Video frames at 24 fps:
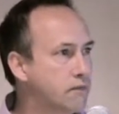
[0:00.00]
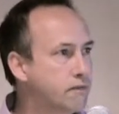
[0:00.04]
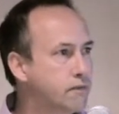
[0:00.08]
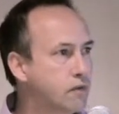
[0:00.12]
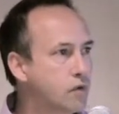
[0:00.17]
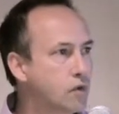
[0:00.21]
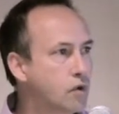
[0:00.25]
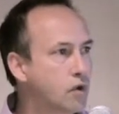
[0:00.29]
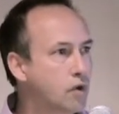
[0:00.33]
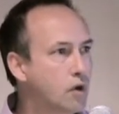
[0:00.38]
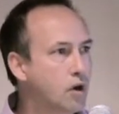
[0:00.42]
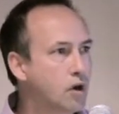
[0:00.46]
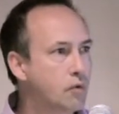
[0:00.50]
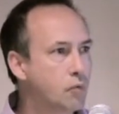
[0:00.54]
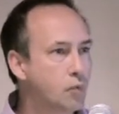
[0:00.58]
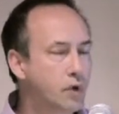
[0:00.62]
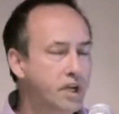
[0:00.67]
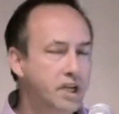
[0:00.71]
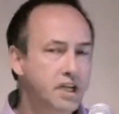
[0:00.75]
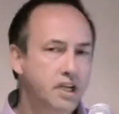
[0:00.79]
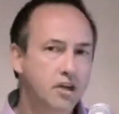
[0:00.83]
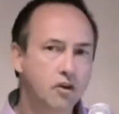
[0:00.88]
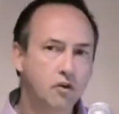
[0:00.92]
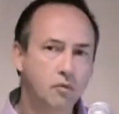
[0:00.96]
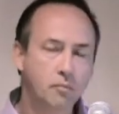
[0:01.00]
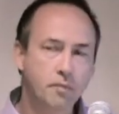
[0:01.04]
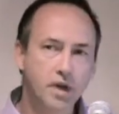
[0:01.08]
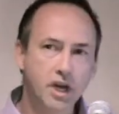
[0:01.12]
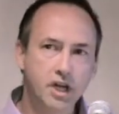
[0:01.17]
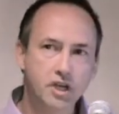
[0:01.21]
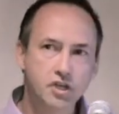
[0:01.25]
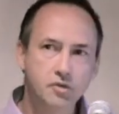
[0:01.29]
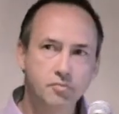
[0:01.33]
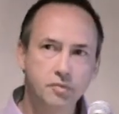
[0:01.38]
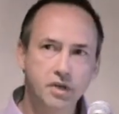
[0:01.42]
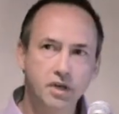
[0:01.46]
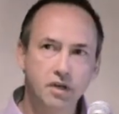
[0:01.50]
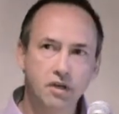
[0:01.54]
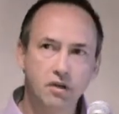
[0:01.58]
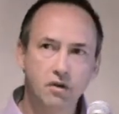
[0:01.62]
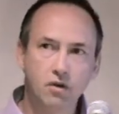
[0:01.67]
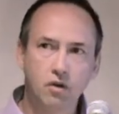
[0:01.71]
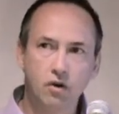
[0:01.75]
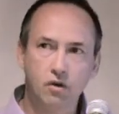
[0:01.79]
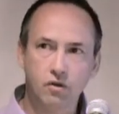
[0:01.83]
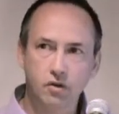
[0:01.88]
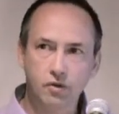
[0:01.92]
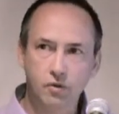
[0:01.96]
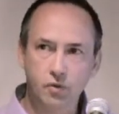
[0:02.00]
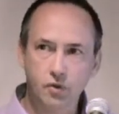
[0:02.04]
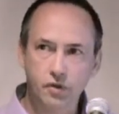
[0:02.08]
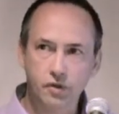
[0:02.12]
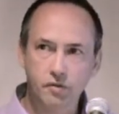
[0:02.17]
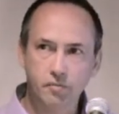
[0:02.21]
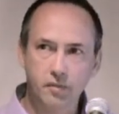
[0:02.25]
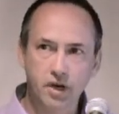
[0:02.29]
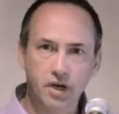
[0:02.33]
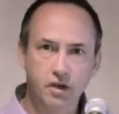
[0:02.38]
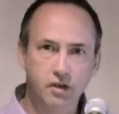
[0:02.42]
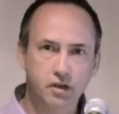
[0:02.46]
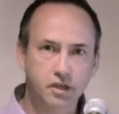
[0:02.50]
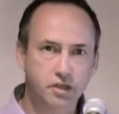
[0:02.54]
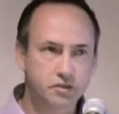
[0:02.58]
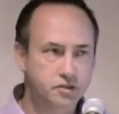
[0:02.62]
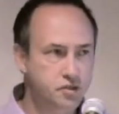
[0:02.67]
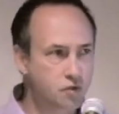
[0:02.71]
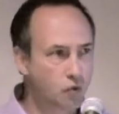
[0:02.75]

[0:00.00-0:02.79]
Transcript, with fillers: for retail management in all of North America.